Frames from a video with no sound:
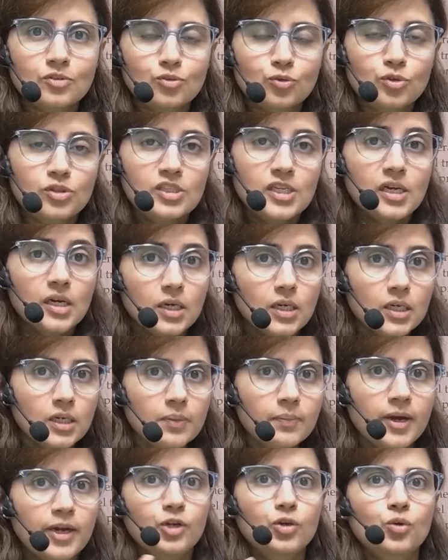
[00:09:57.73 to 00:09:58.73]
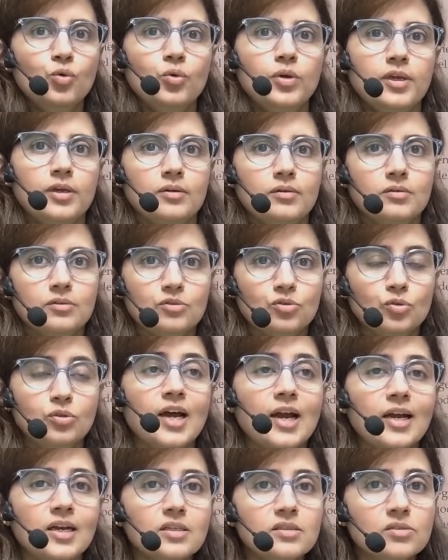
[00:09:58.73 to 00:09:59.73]
So it's learning by doing. So
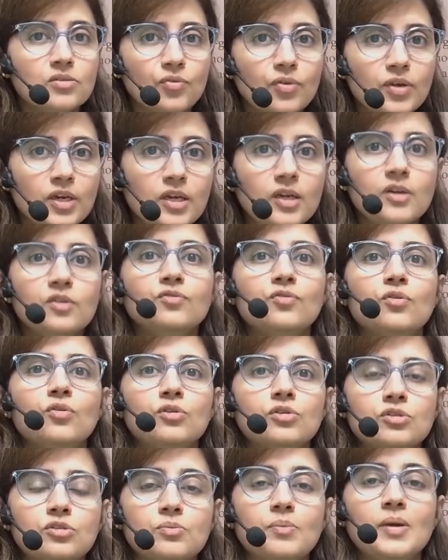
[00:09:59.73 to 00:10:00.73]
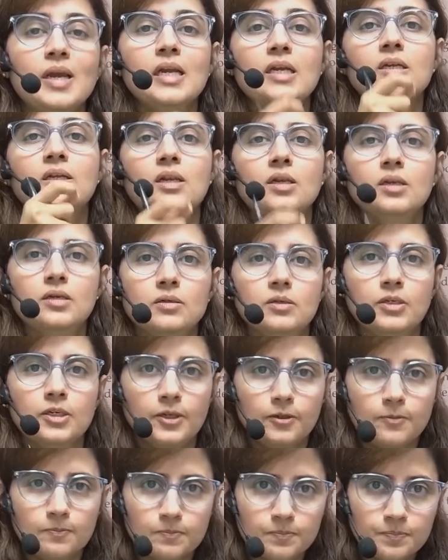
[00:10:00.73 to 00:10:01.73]
that is reinforcement
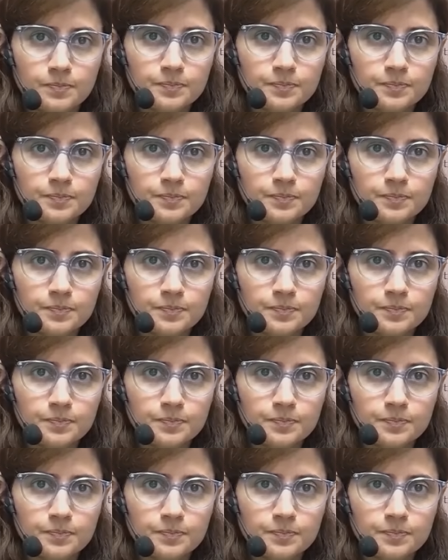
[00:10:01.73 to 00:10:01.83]
learning.